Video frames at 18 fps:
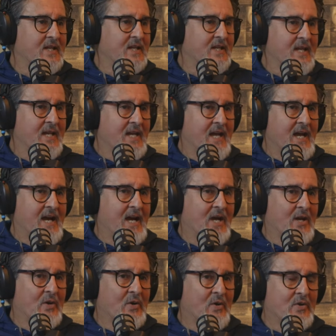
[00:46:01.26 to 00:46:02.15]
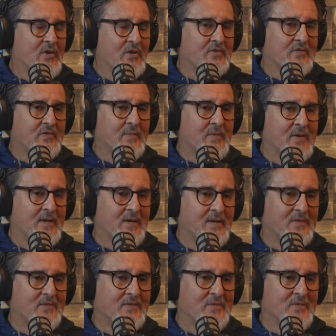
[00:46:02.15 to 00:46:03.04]
that I learned this from
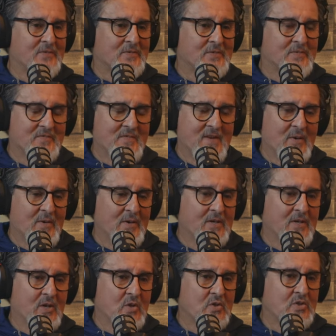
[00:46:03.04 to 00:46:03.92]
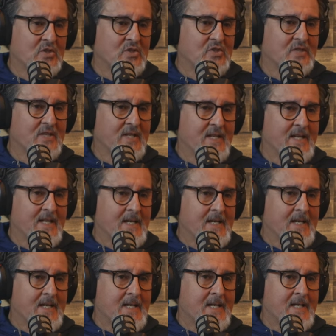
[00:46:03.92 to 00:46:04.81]
uh, from some veteran coaches,
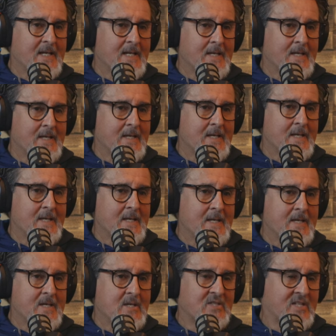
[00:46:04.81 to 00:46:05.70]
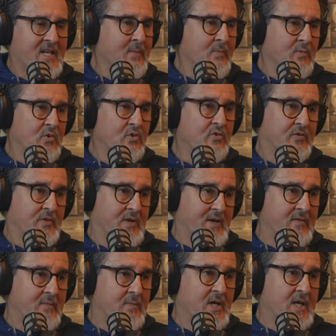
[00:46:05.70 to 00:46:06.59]
same rules for
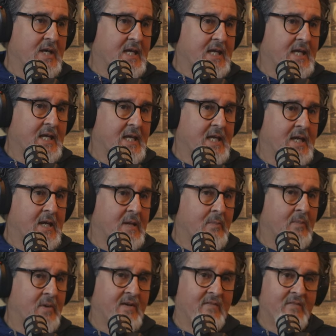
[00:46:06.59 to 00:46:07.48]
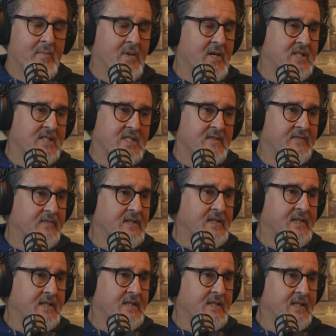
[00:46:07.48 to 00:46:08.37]
everybody, but everybody's
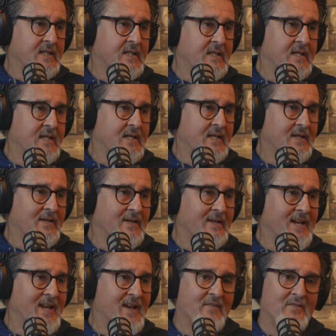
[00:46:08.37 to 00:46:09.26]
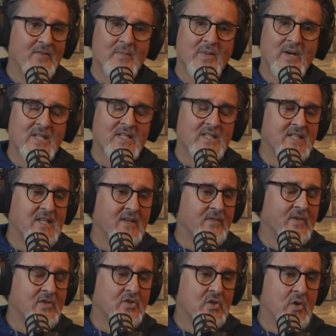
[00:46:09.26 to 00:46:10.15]
different. Mm-hmm. Everybody's
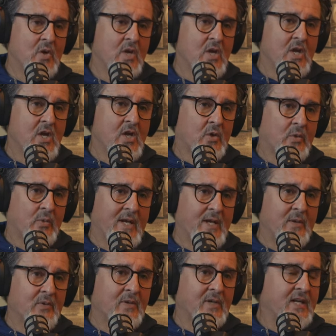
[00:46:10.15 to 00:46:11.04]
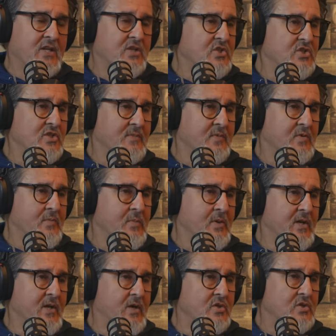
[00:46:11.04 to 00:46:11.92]
different. So create relationships with the
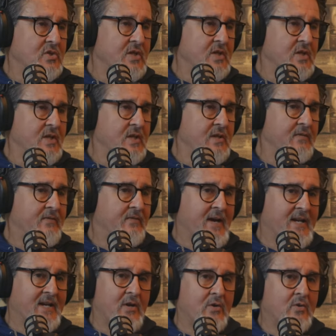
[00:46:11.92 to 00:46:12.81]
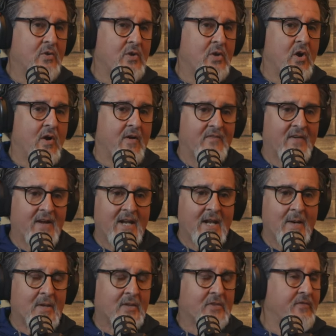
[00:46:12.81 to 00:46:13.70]
players. Find out who they are. Find
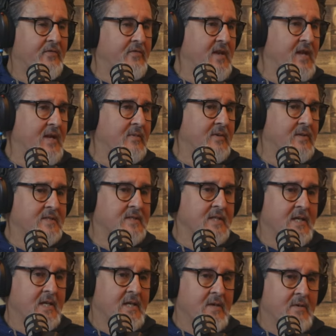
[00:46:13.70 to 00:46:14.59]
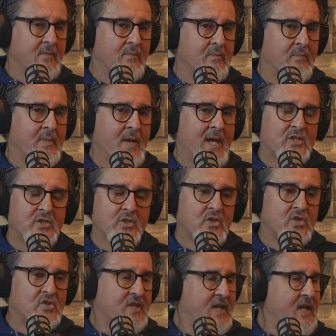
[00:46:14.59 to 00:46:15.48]
out about their families. Make
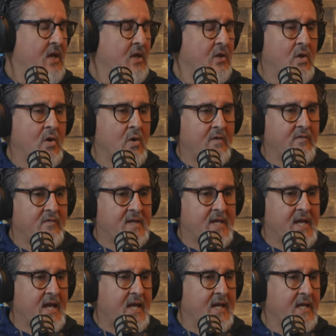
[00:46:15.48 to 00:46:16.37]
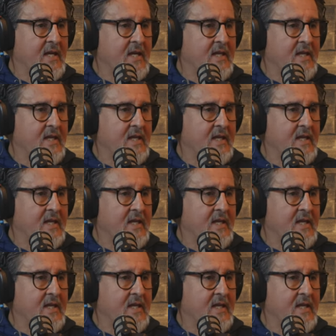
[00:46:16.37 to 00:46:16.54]
sure you say hello every day